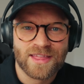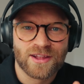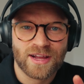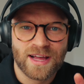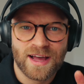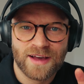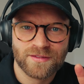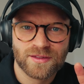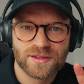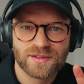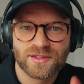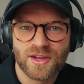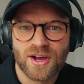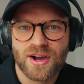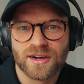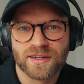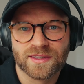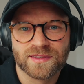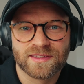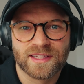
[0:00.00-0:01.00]
then I'll have the
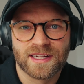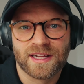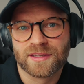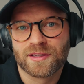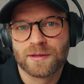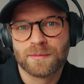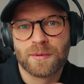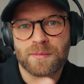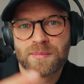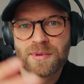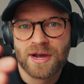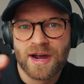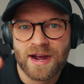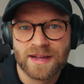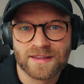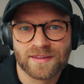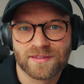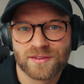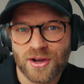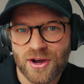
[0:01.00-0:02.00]
songs that I like to put
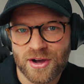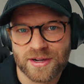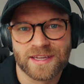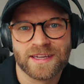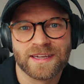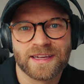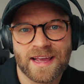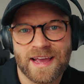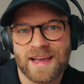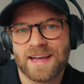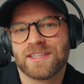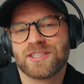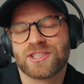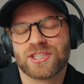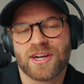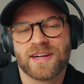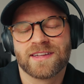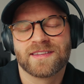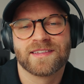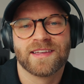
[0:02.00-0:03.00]
behind the talking
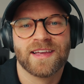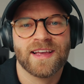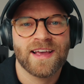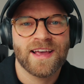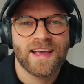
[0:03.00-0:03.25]
headshots.